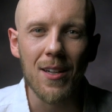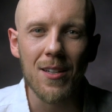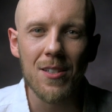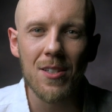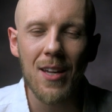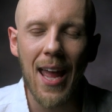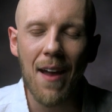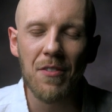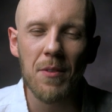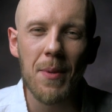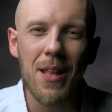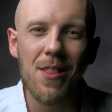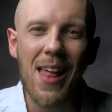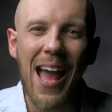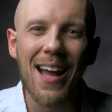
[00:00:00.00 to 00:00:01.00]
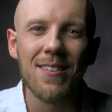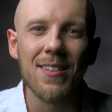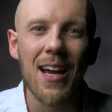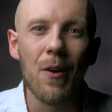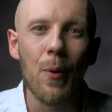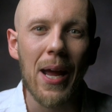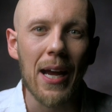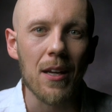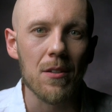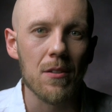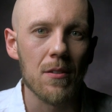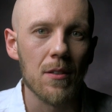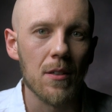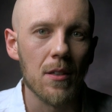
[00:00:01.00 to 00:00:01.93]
It doesn't have to be that direct.